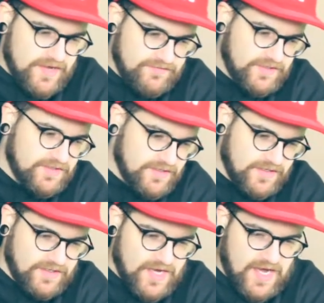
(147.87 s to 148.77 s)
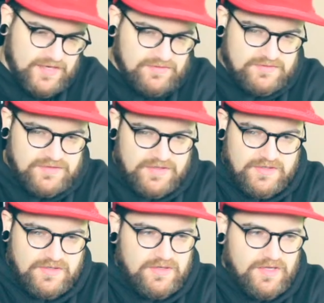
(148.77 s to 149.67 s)
Evan and Kyle,
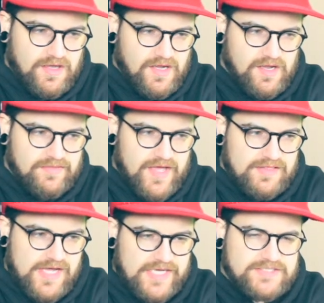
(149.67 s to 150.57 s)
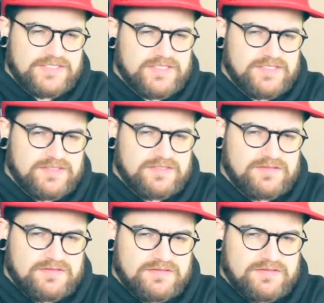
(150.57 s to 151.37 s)
and that lasted...